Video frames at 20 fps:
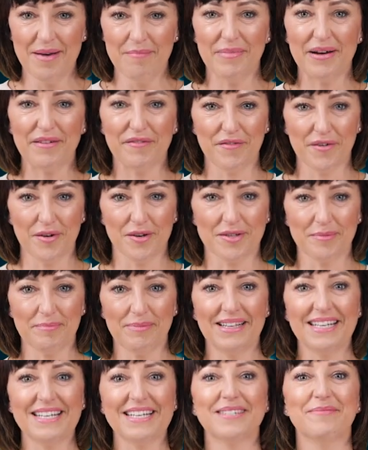But first,
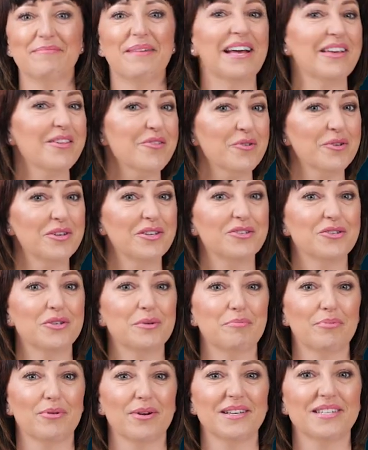please make sure you
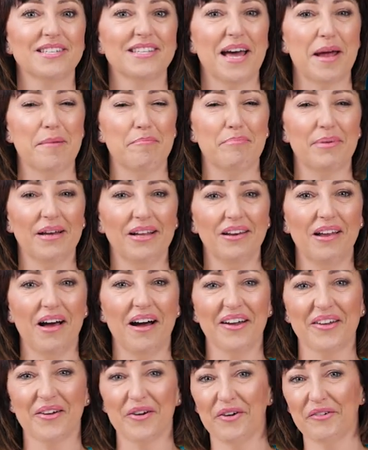do press that bell
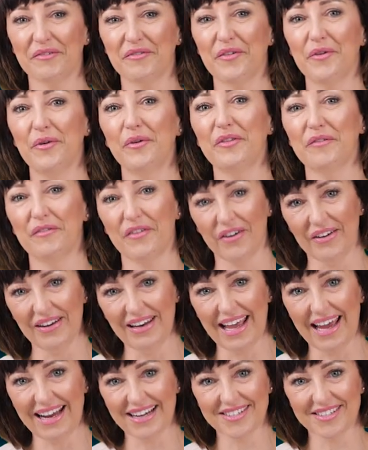icon for all the very
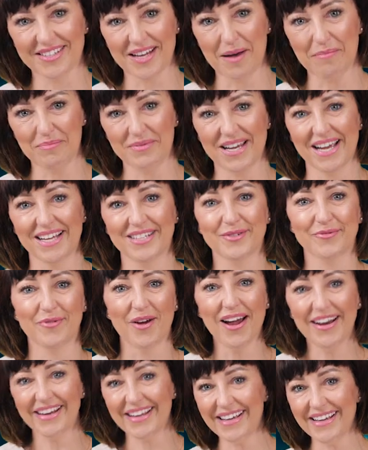latest updates
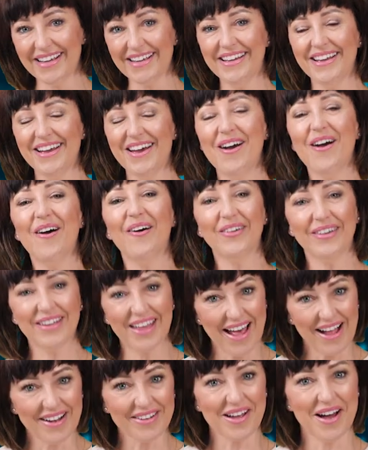right here on
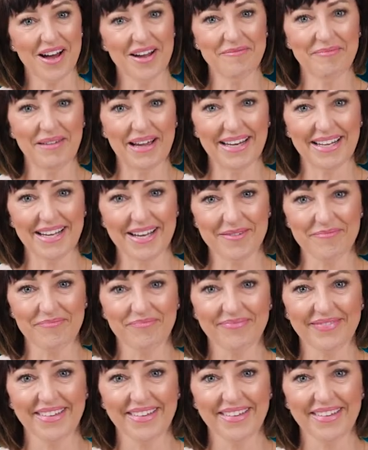Kalkine Media.